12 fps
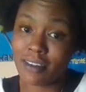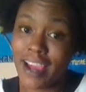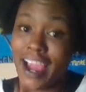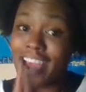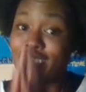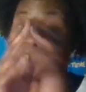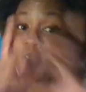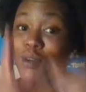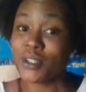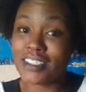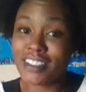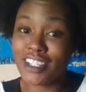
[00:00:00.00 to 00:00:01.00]
I look forward
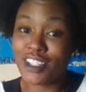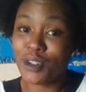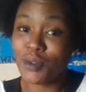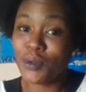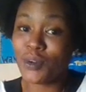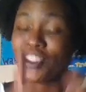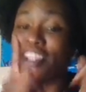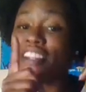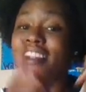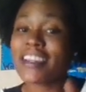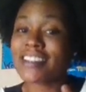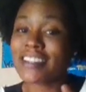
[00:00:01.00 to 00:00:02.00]
to seeing you on the
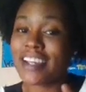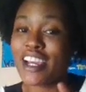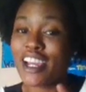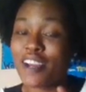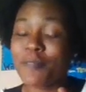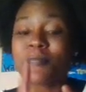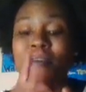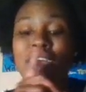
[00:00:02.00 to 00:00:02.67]
next time.